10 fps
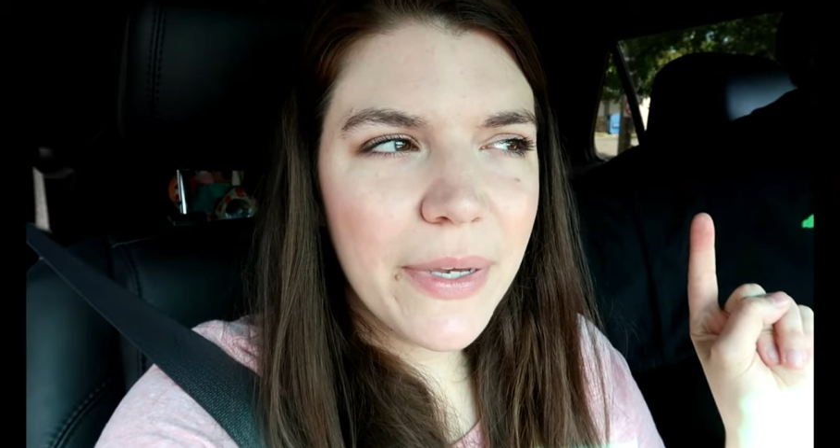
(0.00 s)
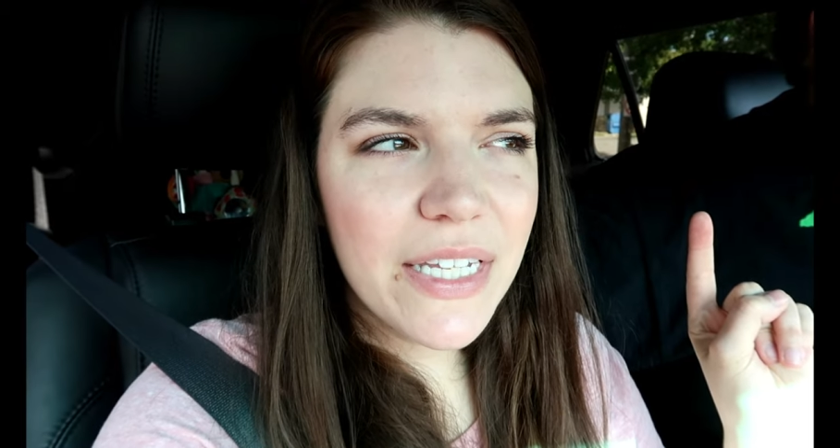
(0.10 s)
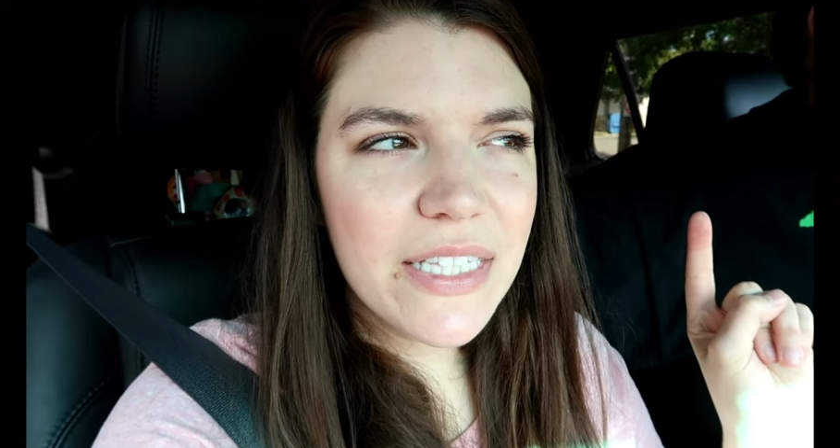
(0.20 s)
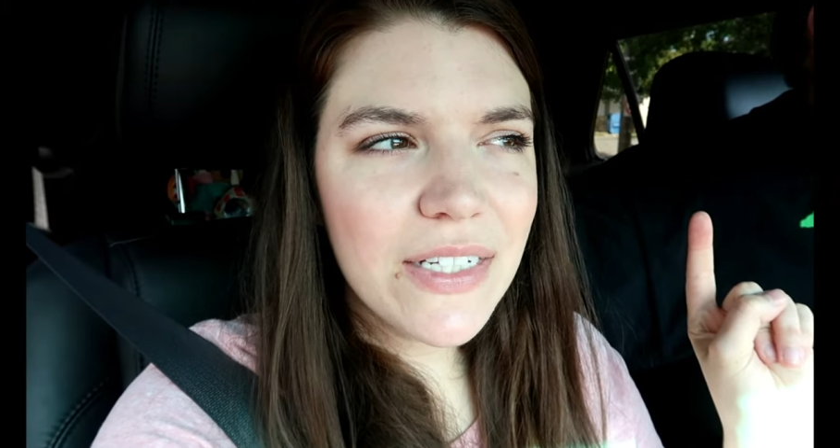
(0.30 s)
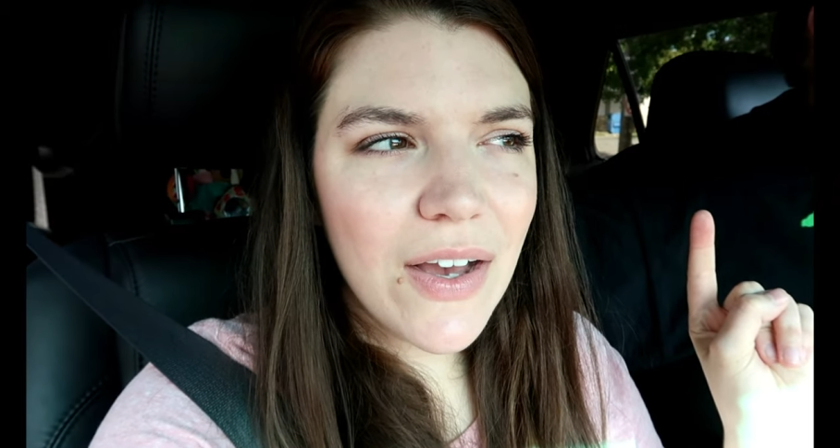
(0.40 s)

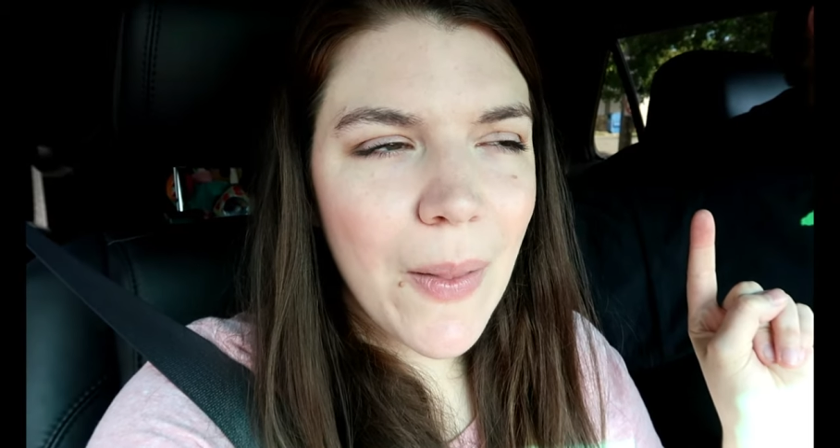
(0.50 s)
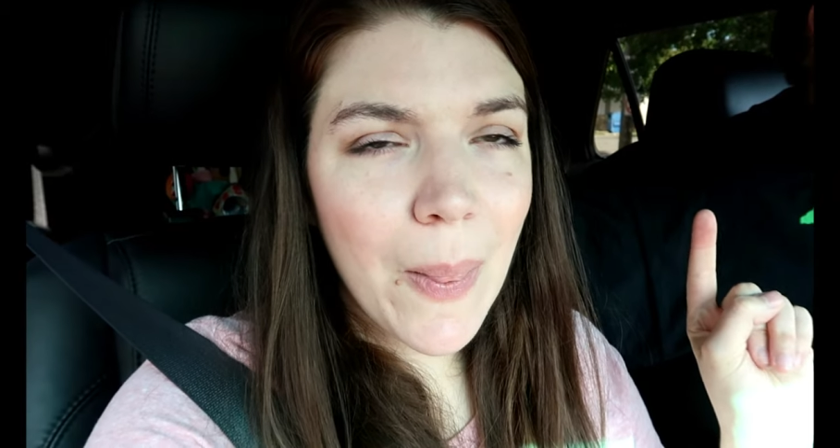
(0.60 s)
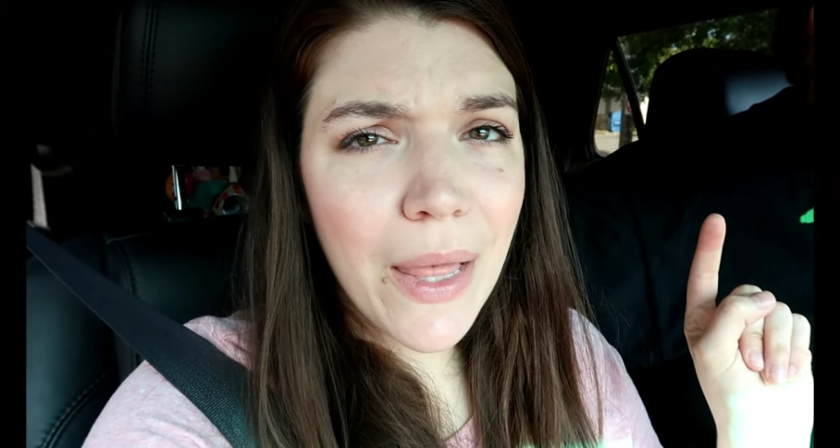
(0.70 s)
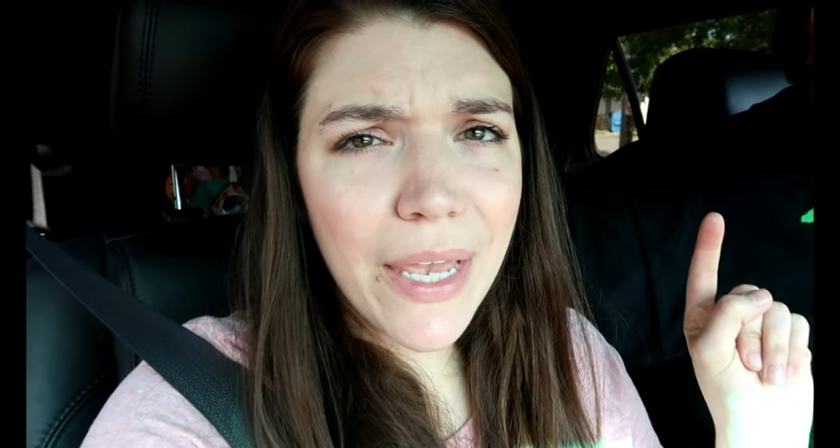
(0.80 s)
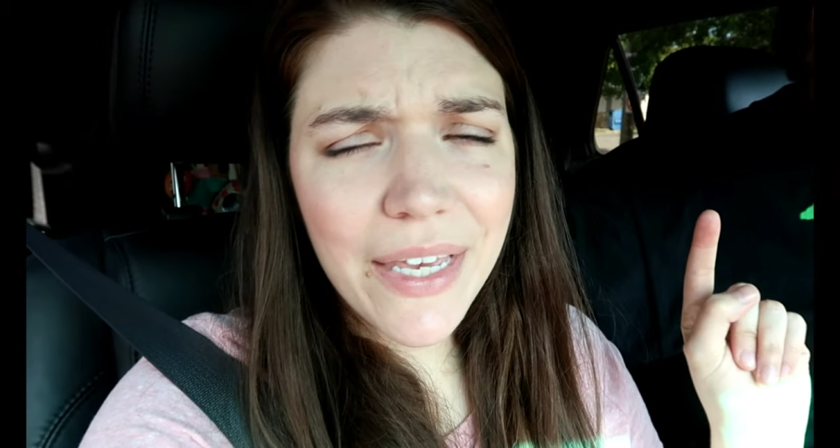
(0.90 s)
mean it's
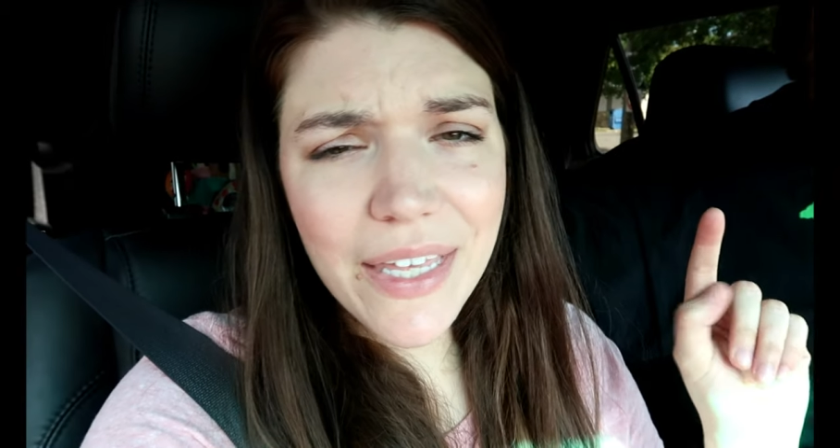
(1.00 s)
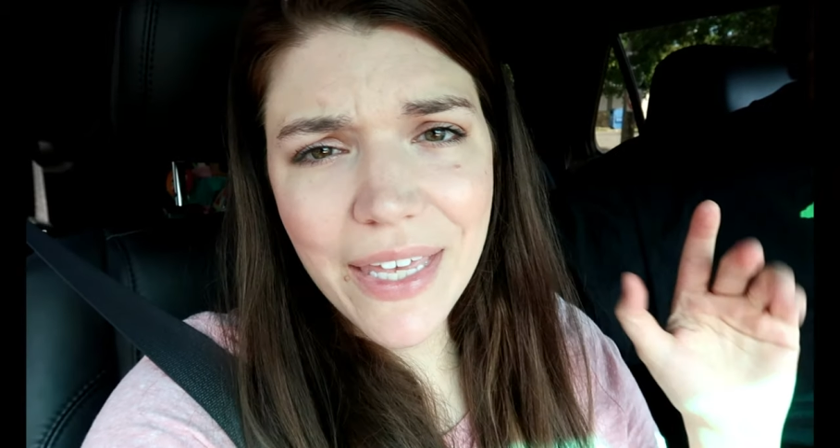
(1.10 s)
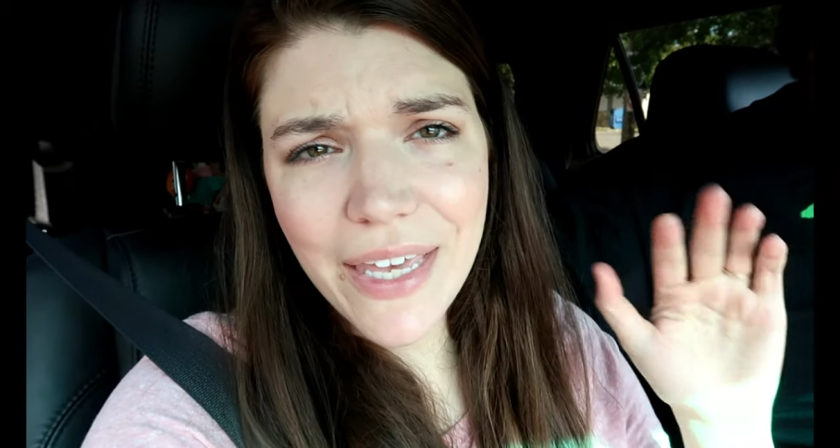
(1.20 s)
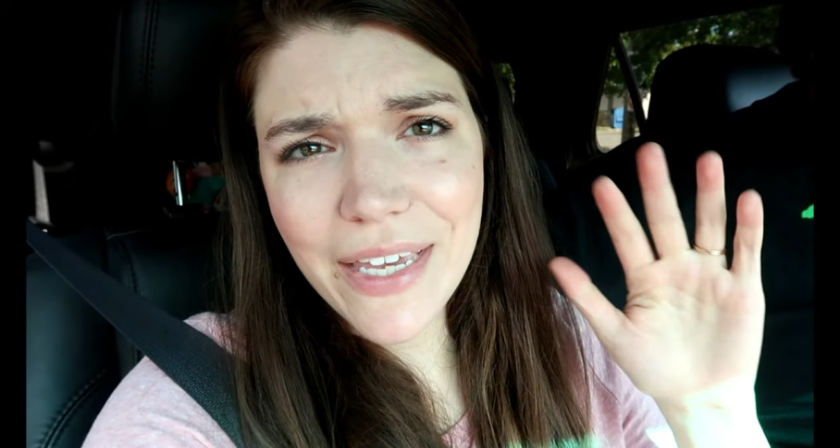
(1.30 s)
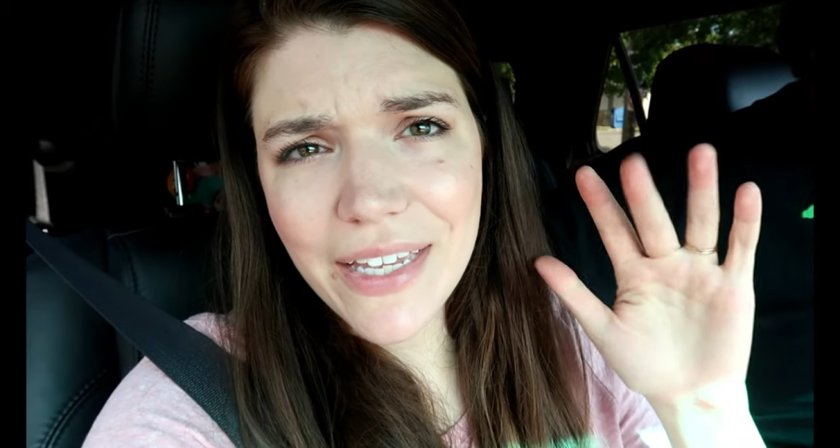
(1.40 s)
not like
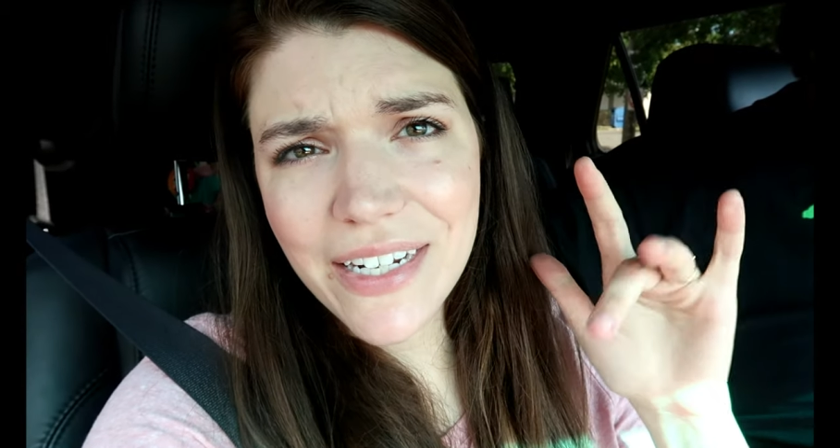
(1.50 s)
a,